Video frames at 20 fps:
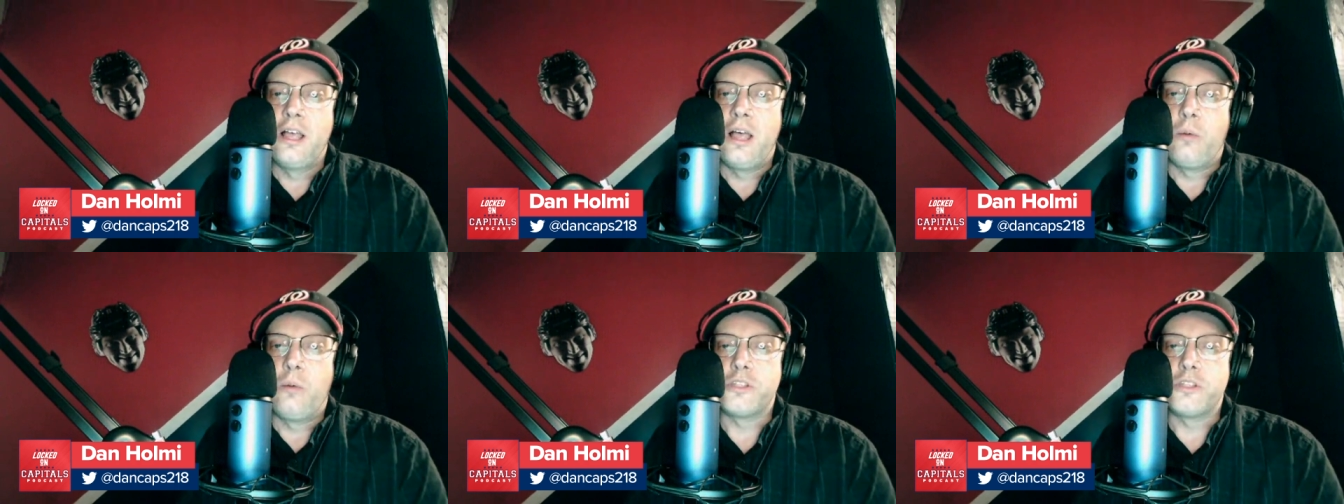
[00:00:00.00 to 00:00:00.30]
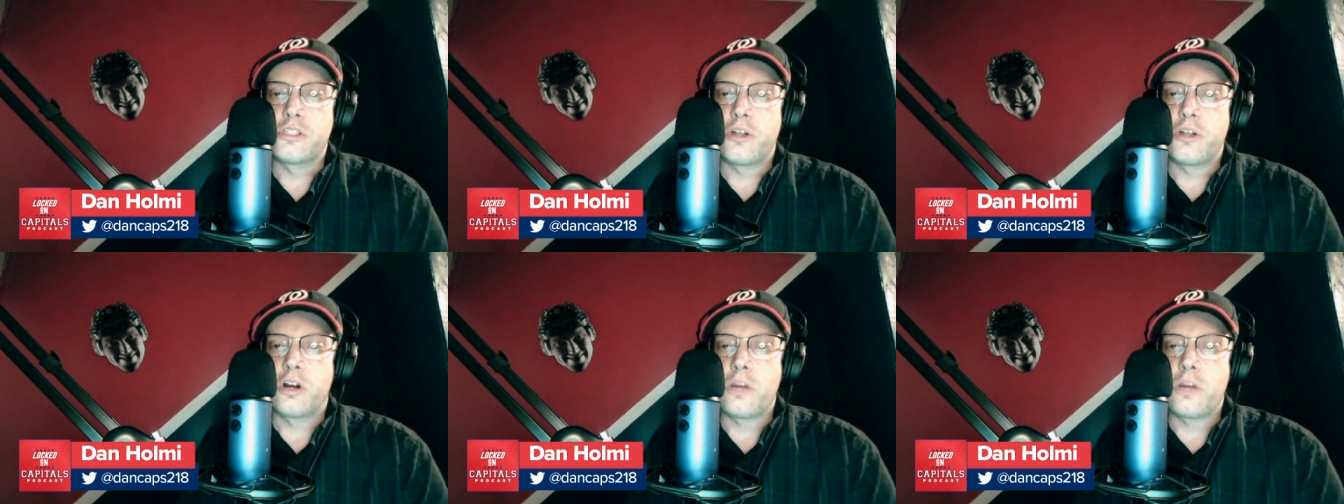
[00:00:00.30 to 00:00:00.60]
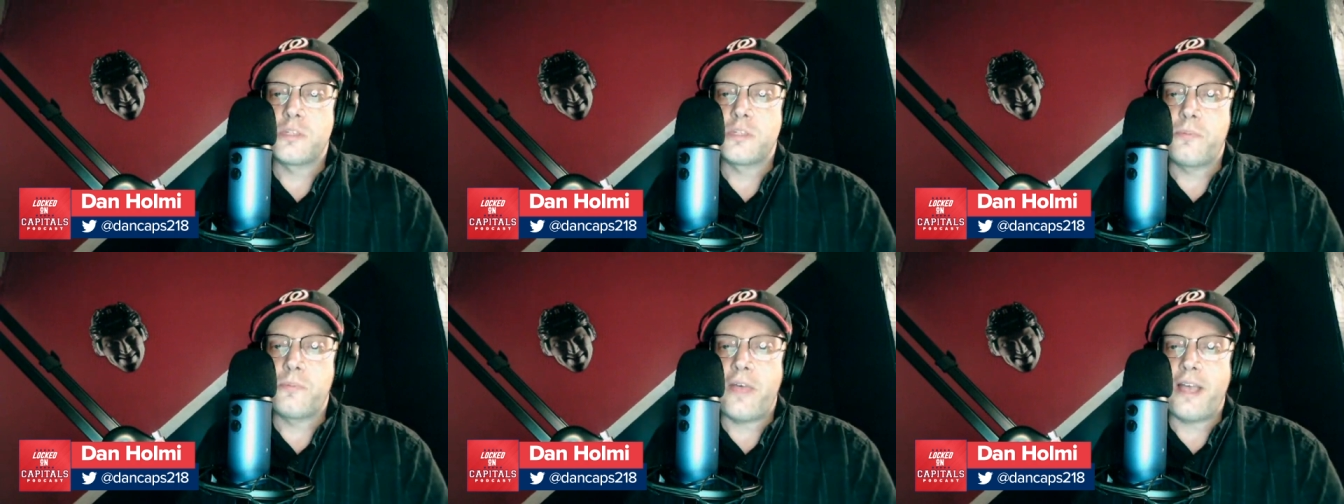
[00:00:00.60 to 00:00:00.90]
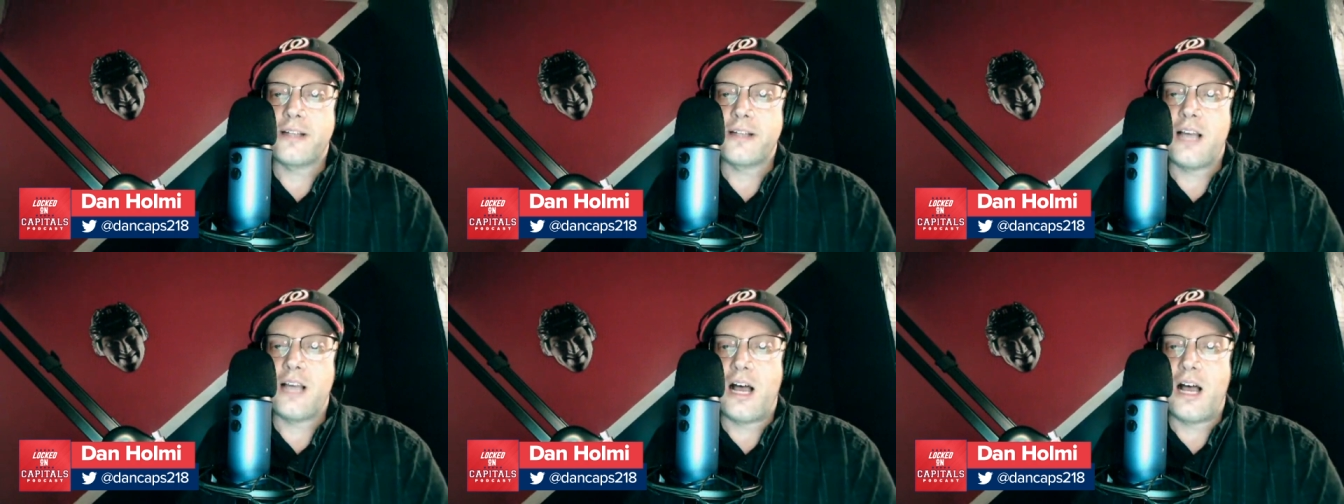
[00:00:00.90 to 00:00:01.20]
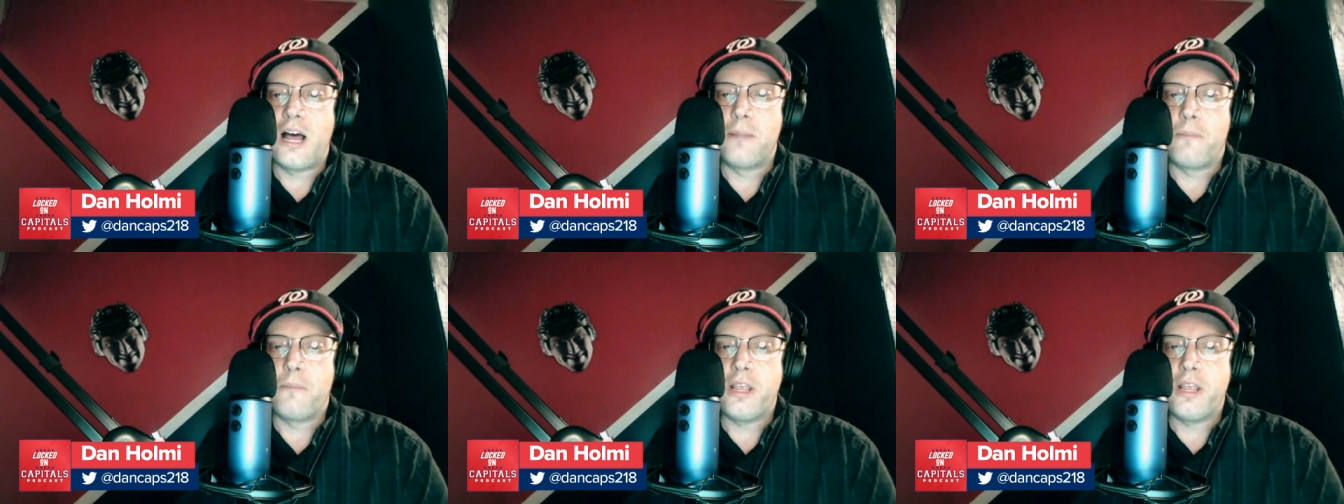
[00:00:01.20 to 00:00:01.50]
was circumspect
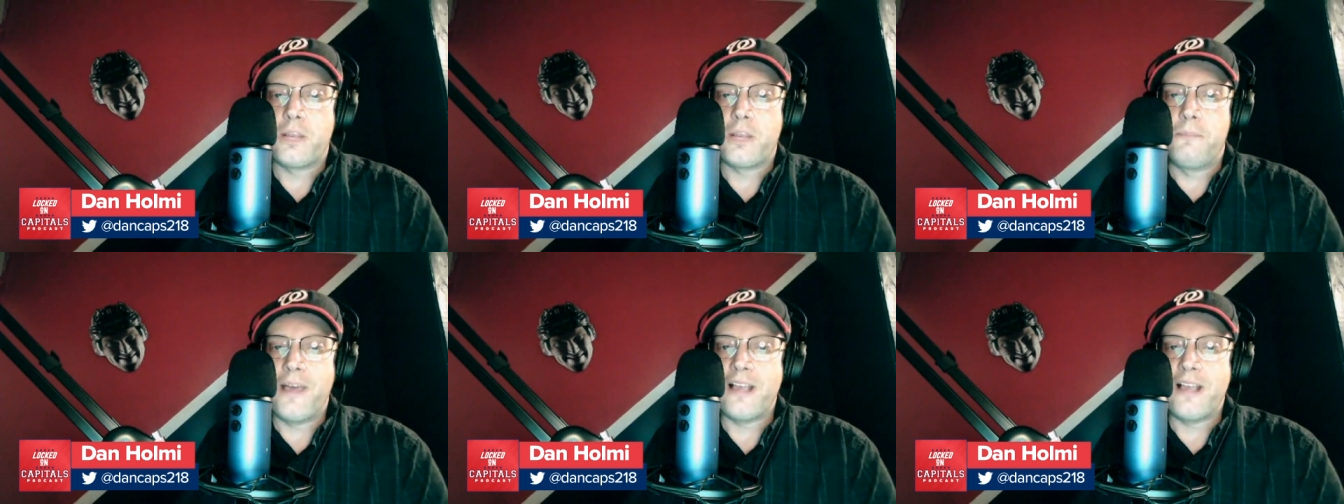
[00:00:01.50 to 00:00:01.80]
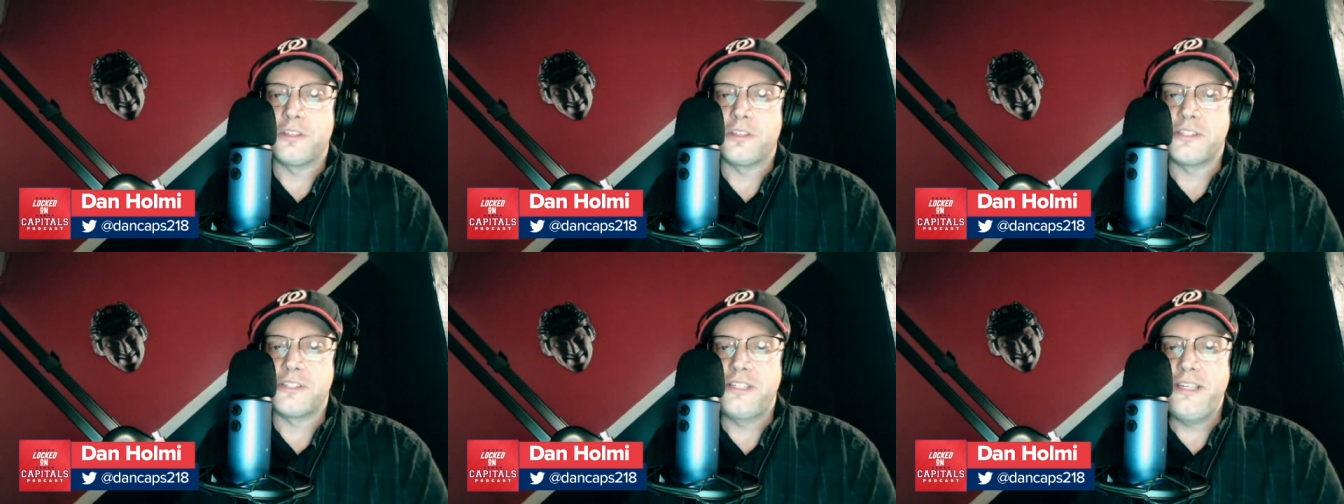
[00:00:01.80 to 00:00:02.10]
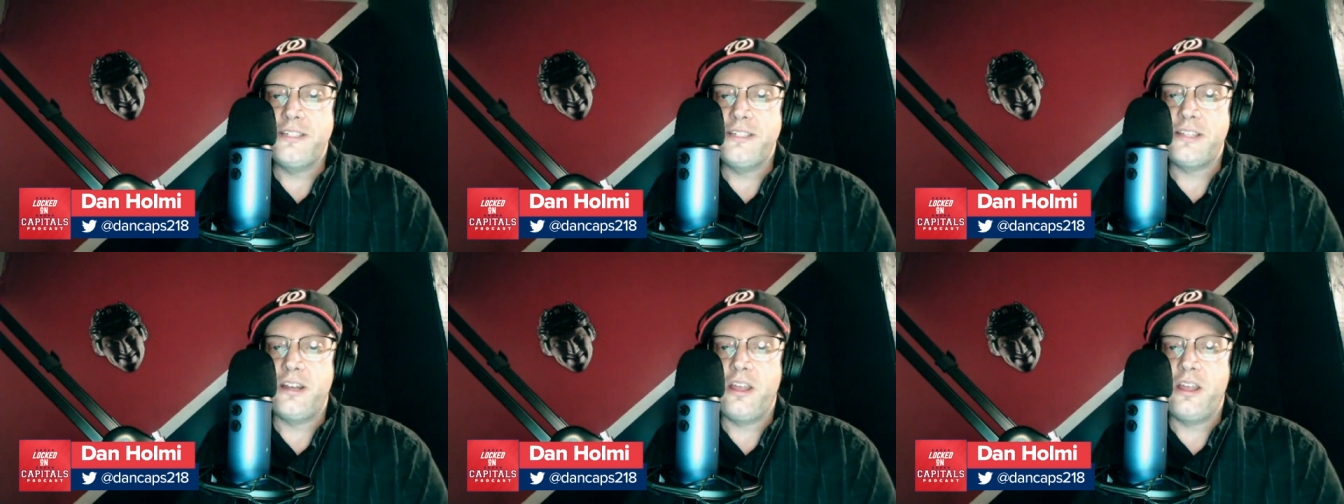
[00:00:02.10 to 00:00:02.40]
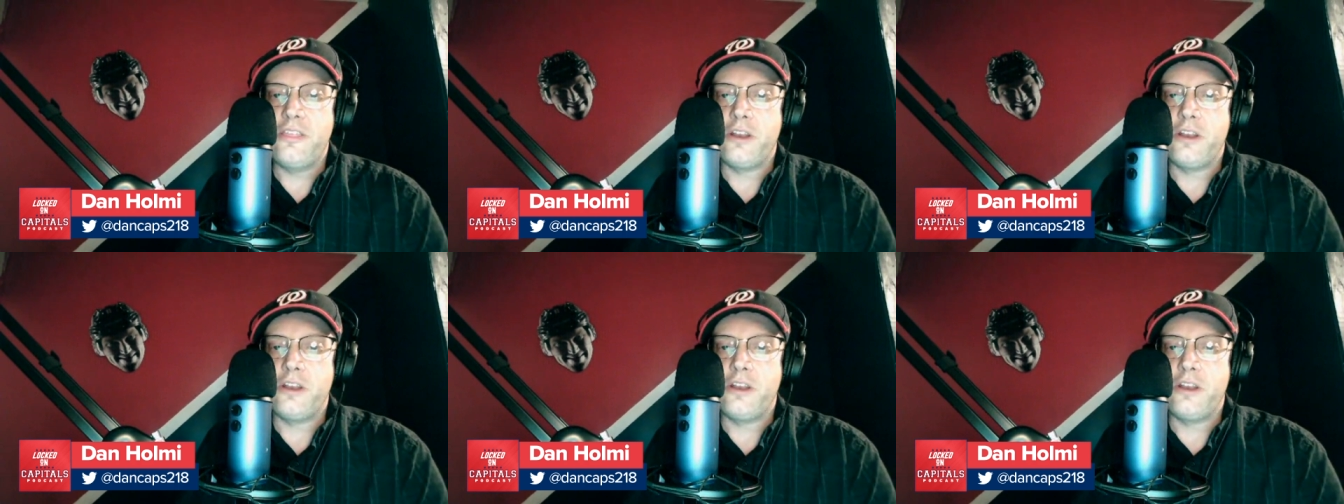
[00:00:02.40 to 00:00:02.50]
on McMichael's season.